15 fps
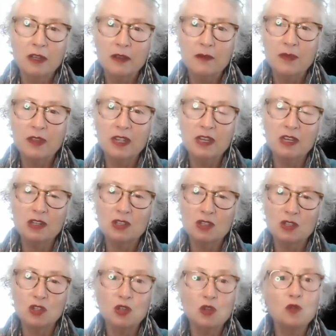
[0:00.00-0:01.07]
things
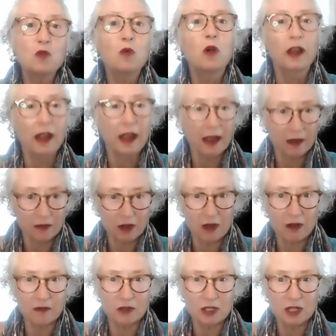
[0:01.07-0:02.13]
do you want to have a
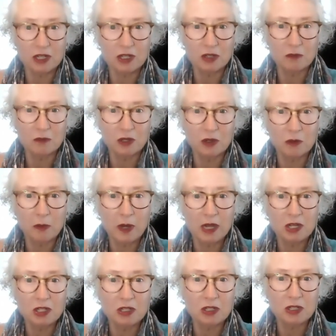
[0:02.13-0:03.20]
conversation with your
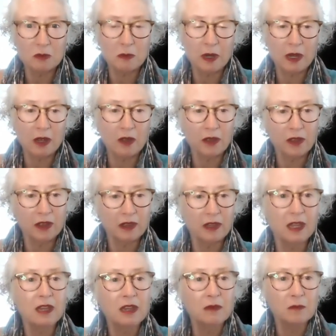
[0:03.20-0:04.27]
patients about, that
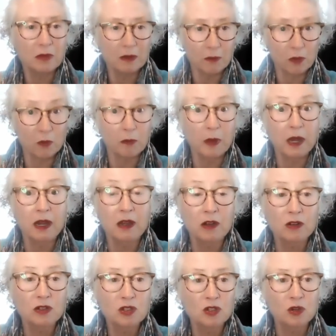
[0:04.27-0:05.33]
they can be
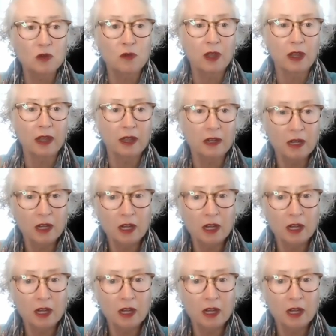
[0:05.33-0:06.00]
prepared so that